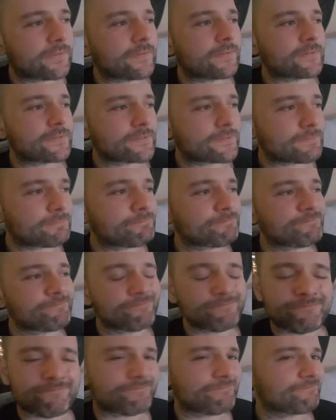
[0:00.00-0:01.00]
this.
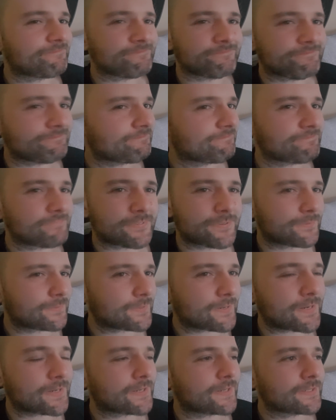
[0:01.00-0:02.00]

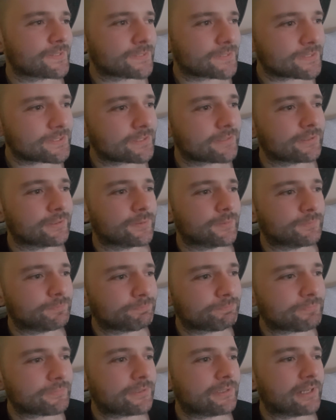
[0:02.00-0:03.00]
Don't like it. No.
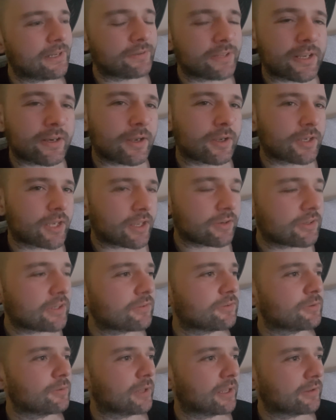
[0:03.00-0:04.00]
And then I get
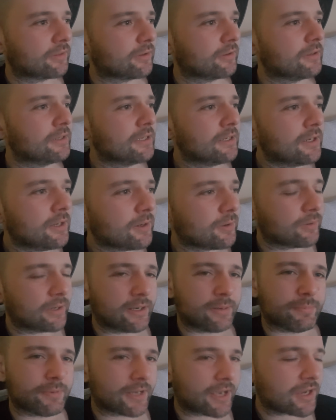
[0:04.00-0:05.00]
into like the
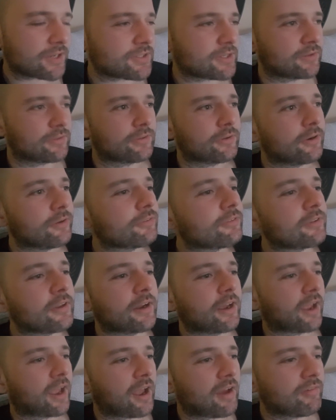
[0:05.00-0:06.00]
really nasty thoughts that
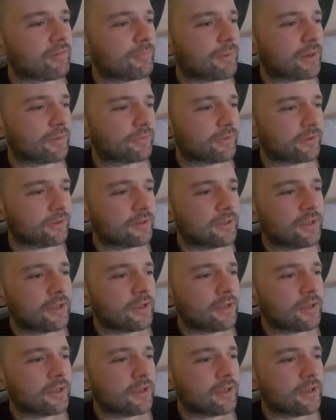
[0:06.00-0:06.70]
I have about the